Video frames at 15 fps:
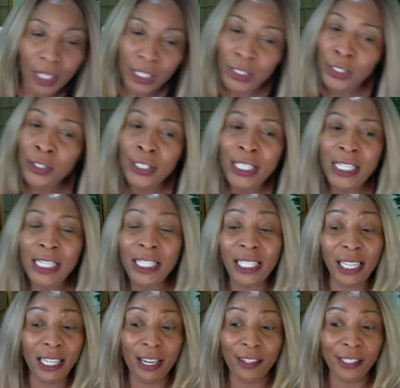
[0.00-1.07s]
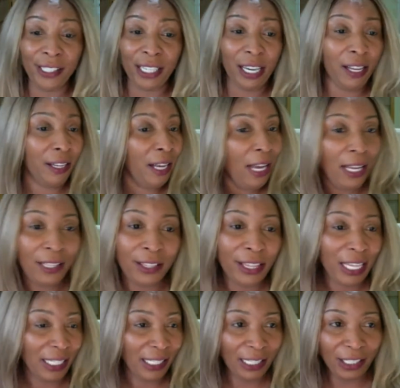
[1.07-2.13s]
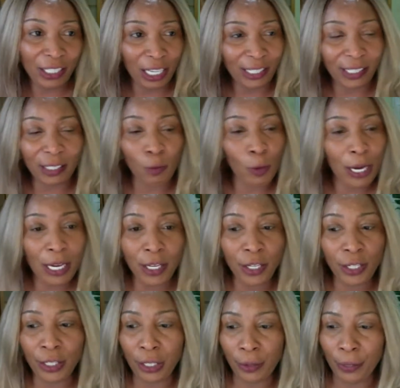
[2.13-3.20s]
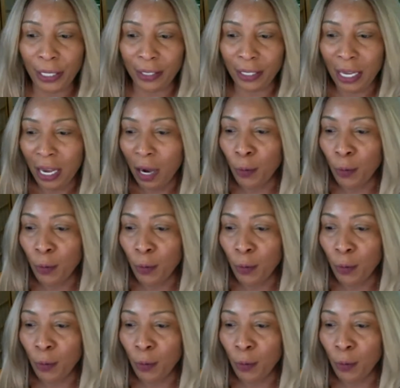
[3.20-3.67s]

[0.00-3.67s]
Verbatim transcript: you need clear skin. This is just the way you do it.